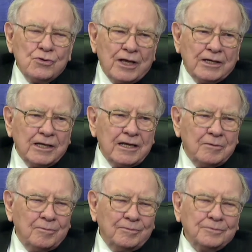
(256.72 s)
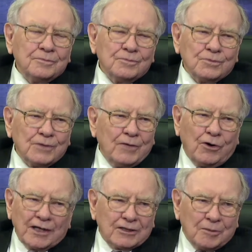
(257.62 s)
they've
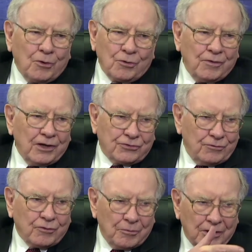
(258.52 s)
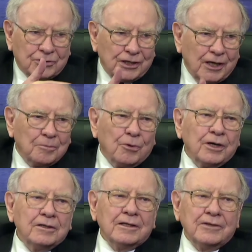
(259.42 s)
already got the motivation from their
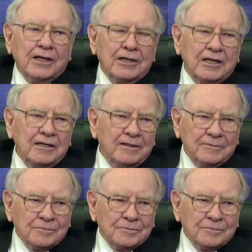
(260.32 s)
standpoint, and they need